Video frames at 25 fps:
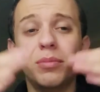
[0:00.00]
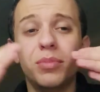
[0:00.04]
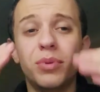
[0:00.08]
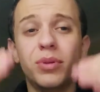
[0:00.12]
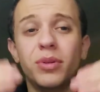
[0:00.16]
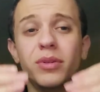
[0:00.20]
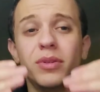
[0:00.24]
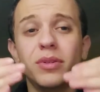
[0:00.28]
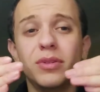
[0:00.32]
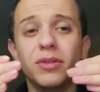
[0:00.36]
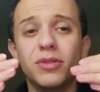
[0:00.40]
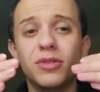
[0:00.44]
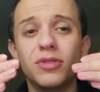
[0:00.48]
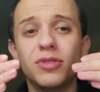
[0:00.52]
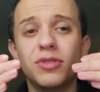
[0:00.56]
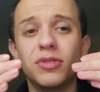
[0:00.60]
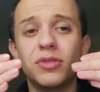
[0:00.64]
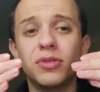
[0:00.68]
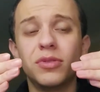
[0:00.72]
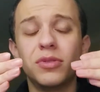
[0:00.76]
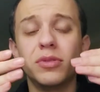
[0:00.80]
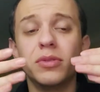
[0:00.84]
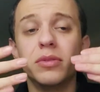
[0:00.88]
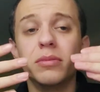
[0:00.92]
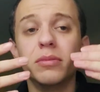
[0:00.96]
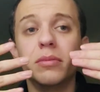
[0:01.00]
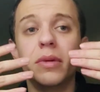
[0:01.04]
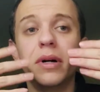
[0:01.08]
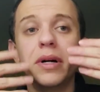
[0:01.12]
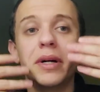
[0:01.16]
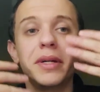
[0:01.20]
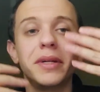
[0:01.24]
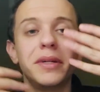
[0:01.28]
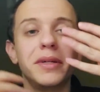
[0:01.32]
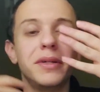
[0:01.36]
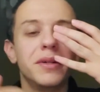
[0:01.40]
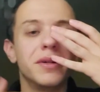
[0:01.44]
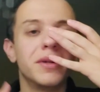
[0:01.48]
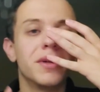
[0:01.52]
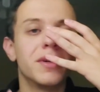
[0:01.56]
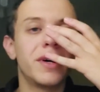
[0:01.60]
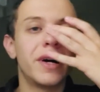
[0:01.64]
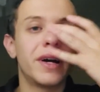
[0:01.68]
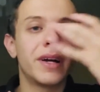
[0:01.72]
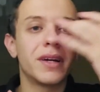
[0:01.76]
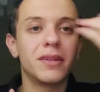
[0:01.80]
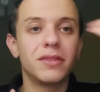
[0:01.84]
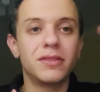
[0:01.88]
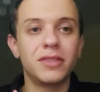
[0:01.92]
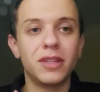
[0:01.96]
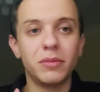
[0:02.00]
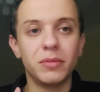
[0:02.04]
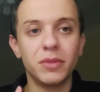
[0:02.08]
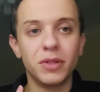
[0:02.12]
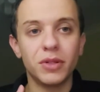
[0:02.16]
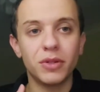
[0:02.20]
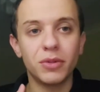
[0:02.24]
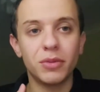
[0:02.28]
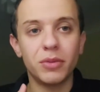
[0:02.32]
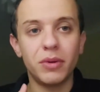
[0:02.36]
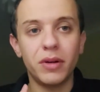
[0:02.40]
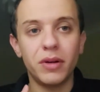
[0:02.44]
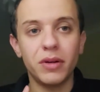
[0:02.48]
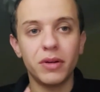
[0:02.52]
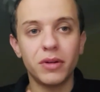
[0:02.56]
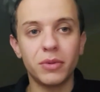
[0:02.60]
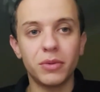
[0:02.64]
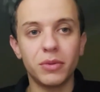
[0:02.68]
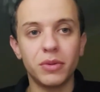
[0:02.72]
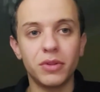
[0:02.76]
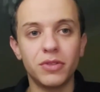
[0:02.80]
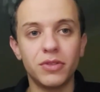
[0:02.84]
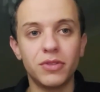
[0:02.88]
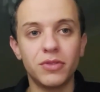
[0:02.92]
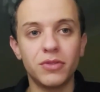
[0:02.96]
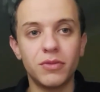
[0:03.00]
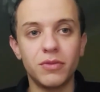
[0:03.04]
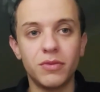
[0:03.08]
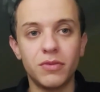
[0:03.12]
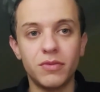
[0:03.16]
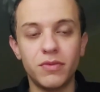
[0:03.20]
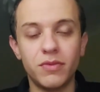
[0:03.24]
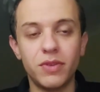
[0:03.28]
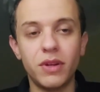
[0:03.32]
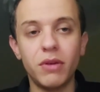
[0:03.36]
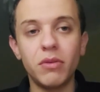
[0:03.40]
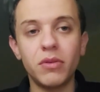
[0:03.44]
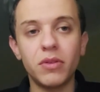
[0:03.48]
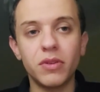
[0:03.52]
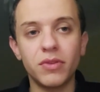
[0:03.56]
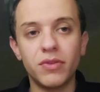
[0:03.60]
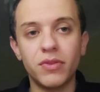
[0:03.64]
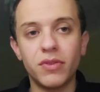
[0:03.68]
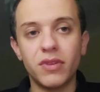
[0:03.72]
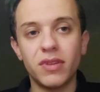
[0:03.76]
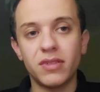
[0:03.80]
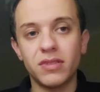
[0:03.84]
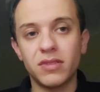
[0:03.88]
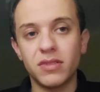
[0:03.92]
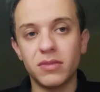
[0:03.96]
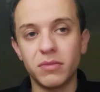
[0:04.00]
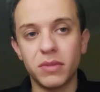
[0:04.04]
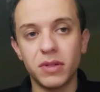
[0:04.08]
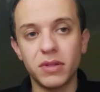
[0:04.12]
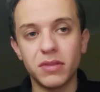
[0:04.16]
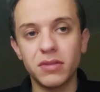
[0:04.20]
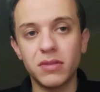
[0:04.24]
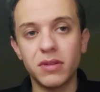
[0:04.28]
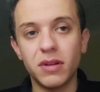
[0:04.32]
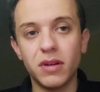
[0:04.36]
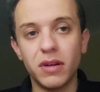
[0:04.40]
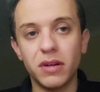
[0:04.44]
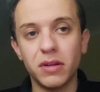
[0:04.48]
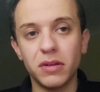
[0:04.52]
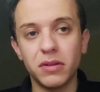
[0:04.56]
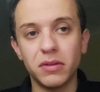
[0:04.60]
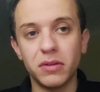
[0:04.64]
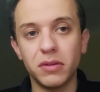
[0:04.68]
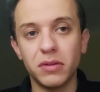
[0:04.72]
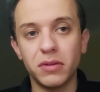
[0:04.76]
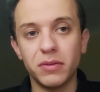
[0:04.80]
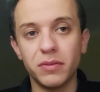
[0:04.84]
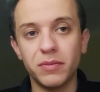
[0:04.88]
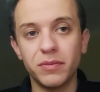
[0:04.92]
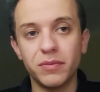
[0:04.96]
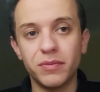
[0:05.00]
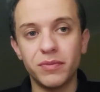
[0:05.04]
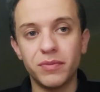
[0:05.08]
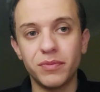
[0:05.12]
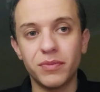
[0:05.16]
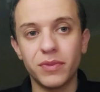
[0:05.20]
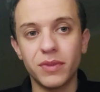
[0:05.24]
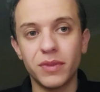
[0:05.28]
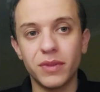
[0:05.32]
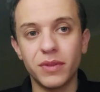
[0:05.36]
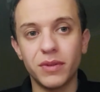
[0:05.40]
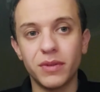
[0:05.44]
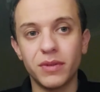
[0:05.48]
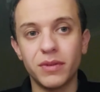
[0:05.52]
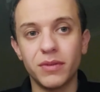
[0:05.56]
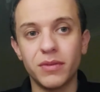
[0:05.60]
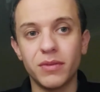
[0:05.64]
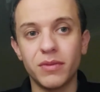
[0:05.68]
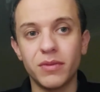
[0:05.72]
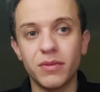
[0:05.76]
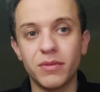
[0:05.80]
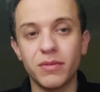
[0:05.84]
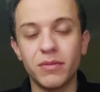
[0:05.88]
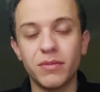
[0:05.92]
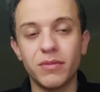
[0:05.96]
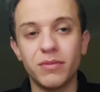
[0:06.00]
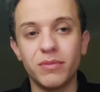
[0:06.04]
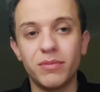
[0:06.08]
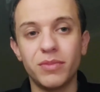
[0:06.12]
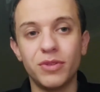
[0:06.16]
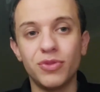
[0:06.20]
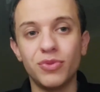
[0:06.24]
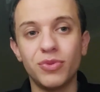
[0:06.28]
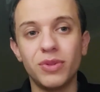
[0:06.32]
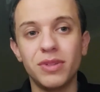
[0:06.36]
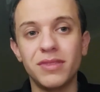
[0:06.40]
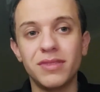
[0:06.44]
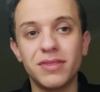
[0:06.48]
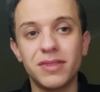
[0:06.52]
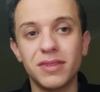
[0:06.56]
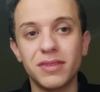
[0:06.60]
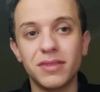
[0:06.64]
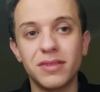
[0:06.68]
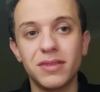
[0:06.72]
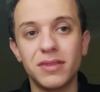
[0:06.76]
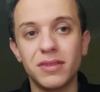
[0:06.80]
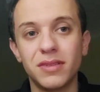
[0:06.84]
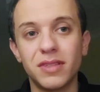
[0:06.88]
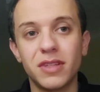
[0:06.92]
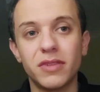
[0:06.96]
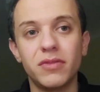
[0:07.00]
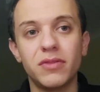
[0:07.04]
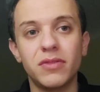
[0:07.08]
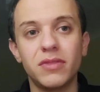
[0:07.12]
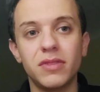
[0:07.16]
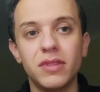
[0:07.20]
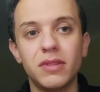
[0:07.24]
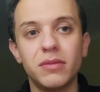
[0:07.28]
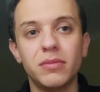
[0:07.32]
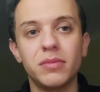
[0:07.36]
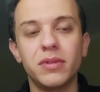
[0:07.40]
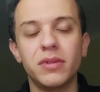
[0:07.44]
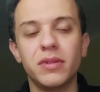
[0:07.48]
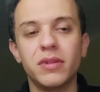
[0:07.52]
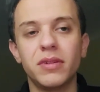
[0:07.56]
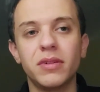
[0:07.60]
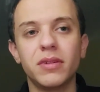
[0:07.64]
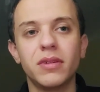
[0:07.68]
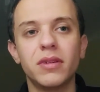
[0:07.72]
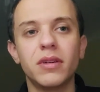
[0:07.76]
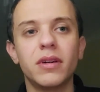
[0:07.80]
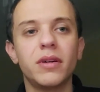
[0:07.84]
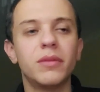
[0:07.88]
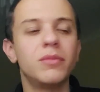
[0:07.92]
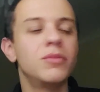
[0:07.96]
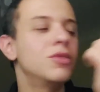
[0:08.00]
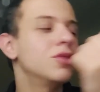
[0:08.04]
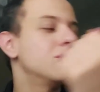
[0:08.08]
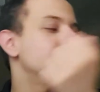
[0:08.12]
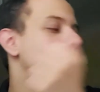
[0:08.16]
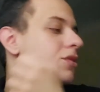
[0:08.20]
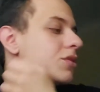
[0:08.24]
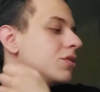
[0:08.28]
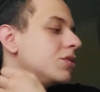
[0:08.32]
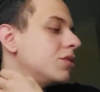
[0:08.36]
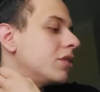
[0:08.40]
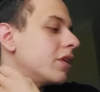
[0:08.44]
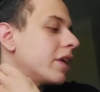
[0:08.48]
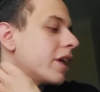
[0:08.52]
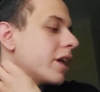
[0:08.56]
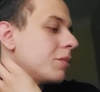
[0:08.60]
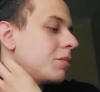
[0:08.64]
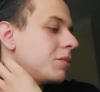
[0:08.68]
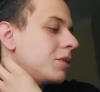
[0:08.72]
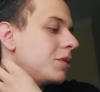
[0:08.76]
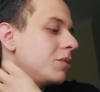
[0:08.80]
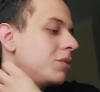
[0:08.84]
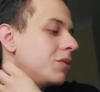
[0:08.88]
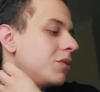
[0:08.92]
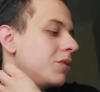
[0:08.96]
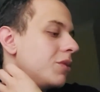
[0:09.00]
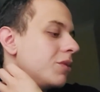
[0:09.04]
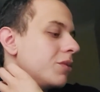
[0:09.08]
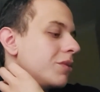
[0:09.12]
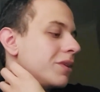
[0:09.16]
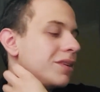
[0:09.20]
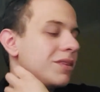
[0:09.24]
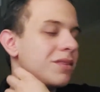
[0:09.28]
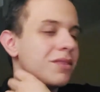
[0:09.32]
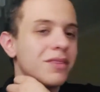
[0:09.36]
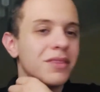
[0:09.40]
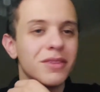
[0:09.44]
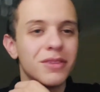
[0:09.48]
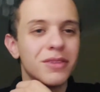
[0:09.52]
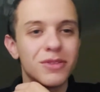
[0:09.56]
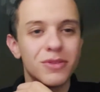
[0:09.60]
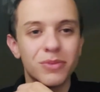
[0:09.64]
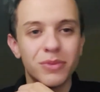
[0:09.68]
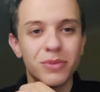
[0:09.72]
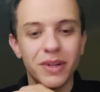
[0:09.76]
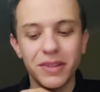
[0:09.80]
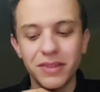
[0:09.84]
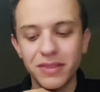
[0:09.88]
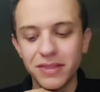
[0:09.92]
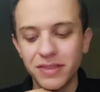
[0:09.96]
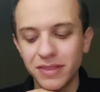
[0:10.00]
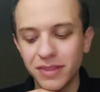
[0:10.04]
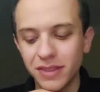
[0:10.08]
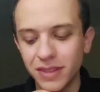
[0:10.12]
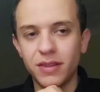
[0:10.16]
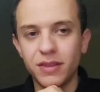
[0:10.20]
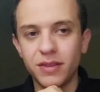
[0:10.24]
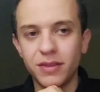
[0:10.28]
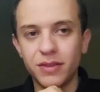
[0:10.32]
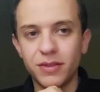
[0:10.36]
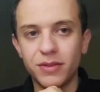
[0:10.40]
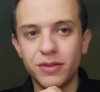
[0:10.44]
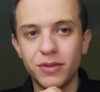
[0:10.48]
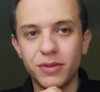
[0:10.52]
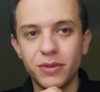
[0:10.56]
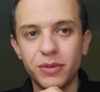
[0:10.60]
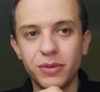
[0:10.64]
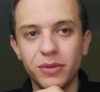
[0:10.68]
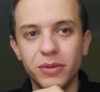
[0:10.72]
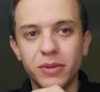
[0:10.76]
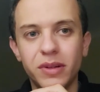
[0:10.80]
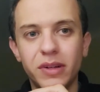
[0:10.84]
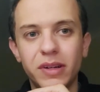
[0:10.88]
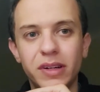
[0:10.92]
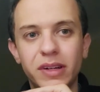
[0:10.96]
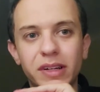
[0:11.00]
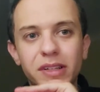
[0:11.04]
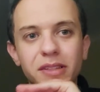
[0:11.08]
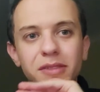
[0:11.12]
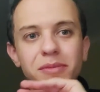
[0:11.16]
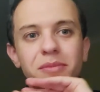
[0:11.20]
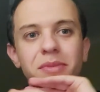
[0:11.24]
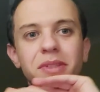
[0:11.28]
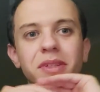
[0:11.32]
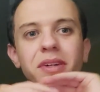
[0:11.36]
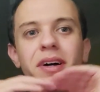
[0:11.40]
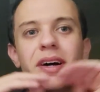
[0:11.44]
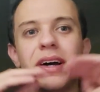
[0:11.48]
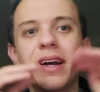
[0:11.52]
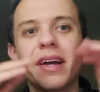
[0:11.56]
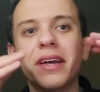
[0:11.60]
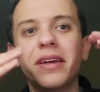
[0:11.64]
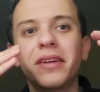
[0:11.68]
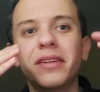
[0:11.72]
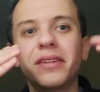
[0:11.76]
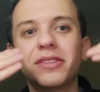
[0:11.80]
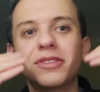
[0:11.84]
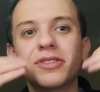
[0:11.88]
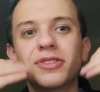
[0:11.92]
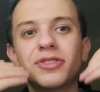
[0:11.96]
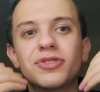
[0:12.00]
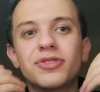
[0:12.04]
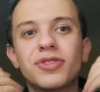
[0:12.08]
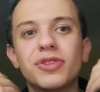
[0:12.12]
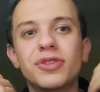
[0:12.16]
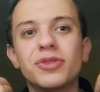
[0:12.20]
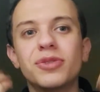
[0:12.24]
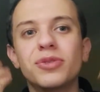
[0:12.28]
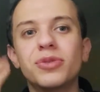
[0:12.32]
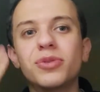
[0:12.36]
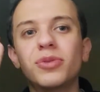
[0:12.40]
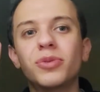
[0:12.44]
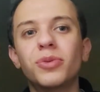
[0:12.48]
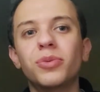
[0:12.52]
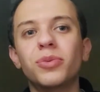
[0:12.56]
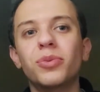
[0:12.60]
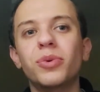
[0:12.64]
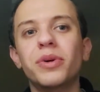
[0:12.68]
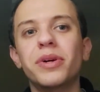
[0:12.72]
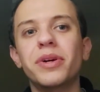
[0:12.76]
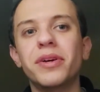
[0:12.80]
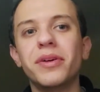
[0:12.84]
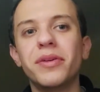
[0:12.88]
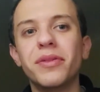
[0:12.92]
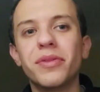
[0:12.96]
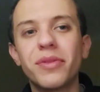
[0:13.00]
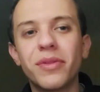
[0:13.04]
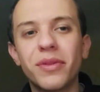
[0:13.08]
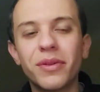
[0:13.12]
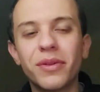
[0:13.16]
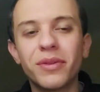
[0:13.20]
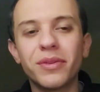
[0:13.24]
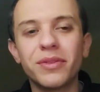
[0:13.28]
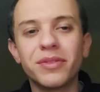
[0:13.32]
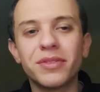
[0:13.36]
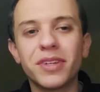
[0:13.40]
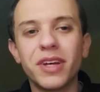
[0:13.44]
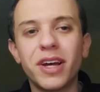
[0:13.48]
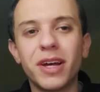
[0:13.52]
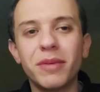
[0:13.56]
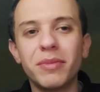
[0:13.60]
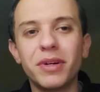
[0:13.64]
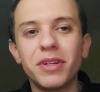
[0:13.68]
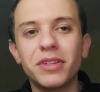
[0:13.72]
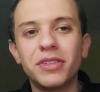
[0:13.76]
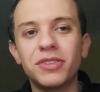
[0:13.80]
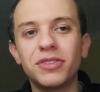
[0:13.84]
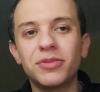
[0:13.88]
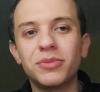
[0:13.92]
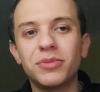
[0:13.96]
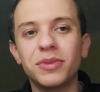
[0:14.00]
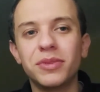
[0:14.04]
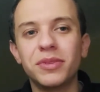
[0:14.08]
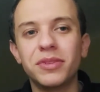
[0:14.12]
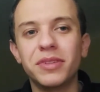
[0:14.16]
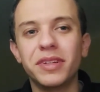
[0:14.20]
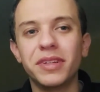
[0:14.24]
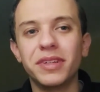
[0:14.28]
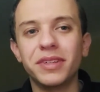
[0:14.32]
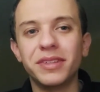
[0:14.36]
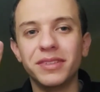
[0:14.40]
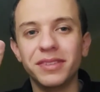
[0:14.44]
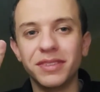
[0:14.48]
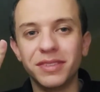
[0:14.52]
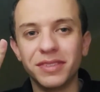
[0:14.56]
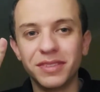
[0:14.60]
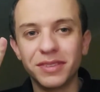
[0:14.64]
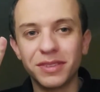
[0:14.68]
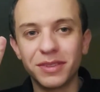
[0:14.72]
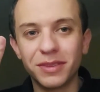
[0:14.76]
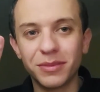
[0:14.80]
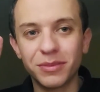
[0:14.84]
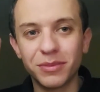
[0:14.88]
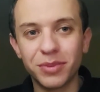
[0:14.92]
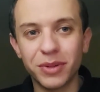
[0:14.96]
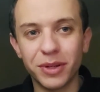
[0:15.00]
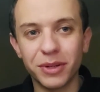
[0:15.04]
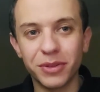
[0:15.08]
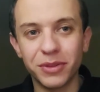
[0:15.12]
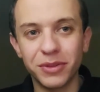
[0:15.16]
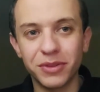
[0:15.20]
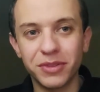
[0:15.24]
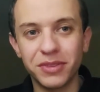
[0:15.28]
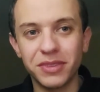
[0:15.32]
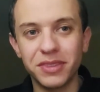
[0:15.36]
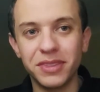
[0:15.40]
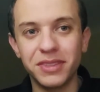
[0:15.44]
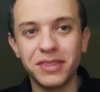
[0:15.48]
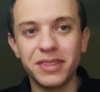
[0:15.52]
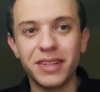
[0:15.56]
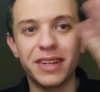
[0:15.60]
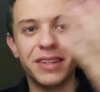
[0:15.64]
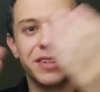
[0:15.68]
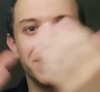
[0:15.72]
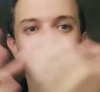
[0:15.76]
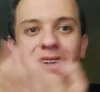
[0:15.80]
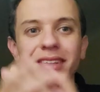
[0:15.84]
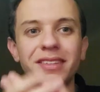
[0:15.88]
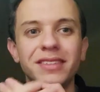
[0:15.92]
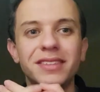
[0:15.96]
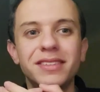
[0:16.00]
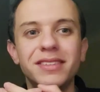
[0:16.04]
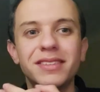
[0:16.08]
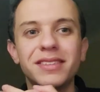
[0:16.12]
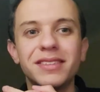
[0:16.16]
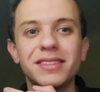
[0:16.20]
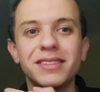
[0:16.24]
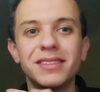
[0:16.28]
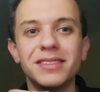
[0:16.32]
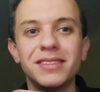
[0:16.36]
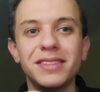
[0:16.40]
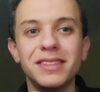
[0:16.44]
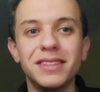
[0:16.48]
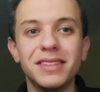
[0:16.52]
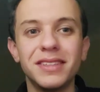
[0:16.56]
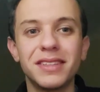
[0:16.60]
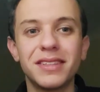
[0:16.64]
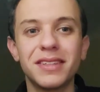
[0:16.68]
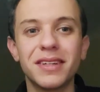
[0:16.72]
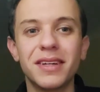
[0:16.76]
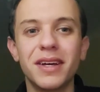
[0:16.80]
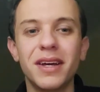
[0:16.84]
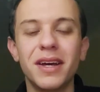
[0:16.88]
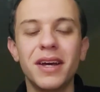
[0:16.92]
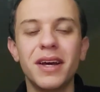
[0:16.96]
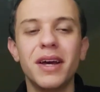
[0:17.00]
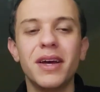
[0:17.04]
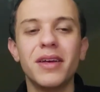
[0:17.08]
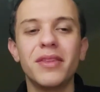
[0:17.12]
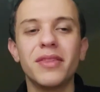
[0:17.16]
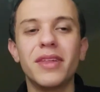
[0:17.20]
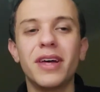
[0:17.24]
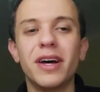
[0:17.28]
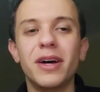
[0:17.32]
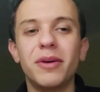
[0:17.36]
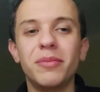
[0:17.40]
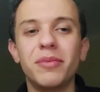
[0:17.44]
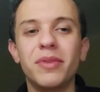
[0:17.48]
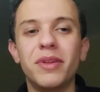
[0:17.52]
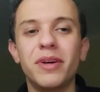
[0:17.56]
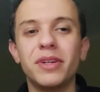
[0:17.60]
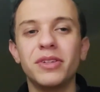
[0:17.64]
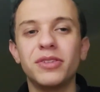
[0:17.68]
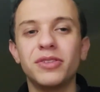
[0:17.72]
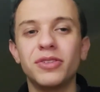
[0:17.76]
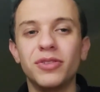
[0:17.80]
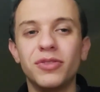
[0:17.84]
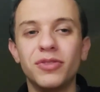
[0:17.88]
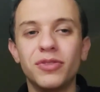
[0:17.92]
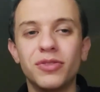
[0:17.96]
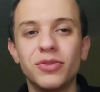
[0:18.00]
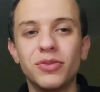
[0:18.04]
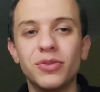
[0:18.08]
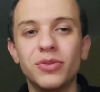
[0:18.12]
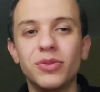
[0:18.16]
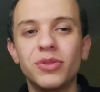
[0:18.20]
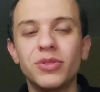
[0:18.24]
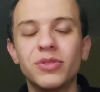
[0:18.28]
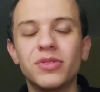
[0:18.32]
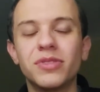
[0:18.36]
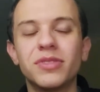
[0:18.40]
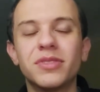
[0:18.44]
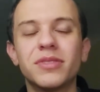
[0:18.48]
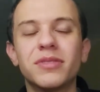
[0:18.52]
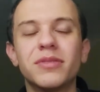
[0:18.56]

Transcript: put into my academic work, which, fair enough, for that semester I got between 60 and 70, but I'm just not happy with the way things went. So I admit I struggle with time management and priorities, and I didn't seek the help that I should have sought.